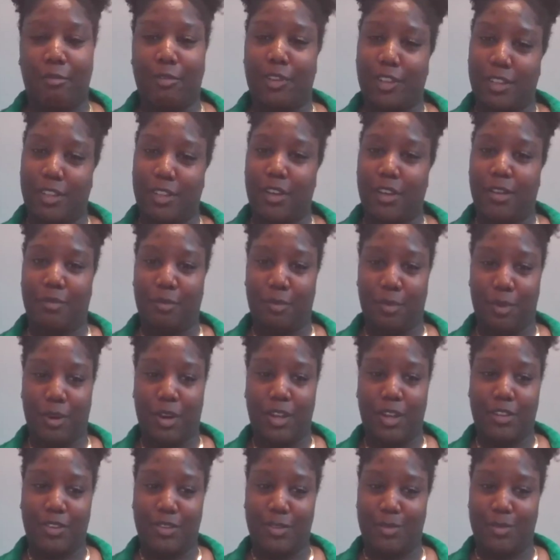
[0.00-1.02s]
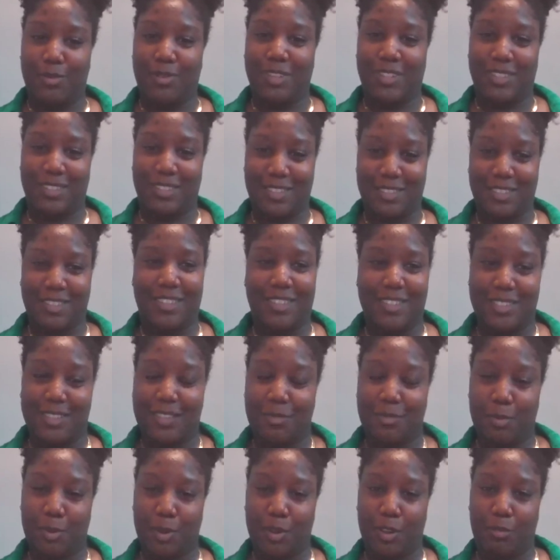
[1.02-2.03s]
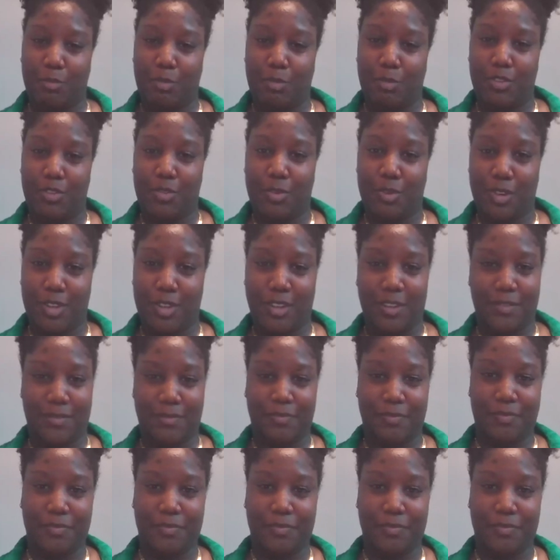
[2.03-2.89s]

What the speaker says: I really love what I do. This is bringing me joy?